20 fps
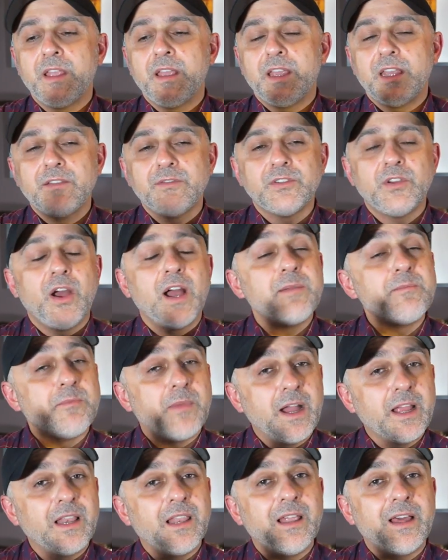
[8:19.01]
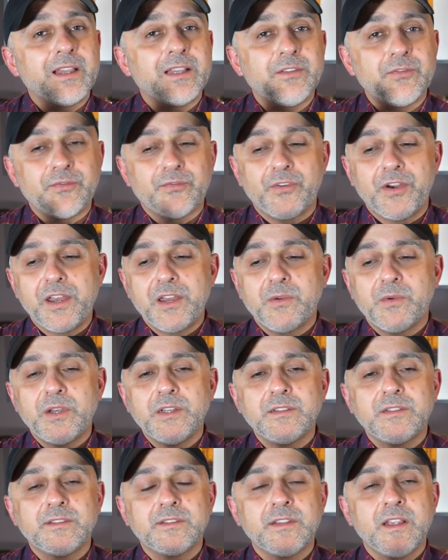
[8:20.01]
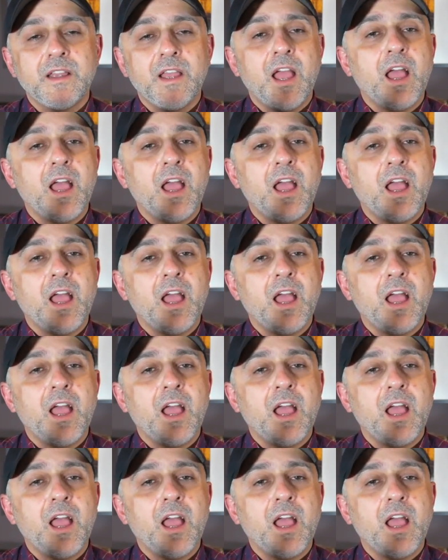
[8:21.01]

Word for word: Even though I might like a fragrance,